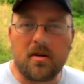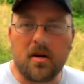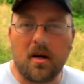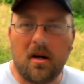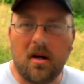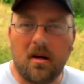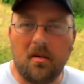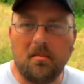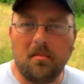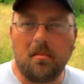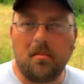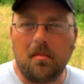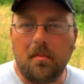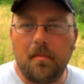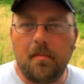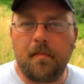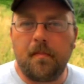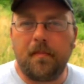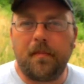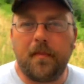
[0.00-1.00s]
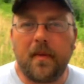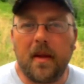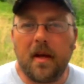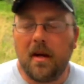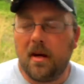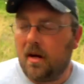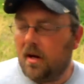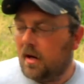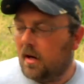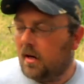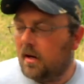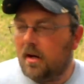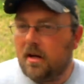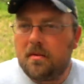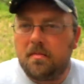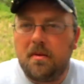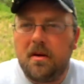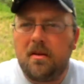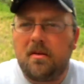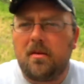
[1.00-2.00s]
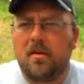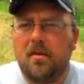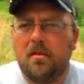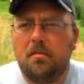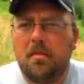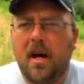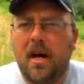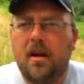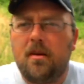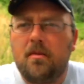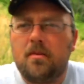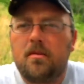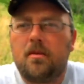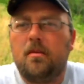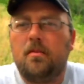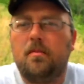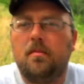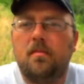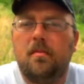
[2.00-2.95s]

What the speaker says: shop. It's been through the battles.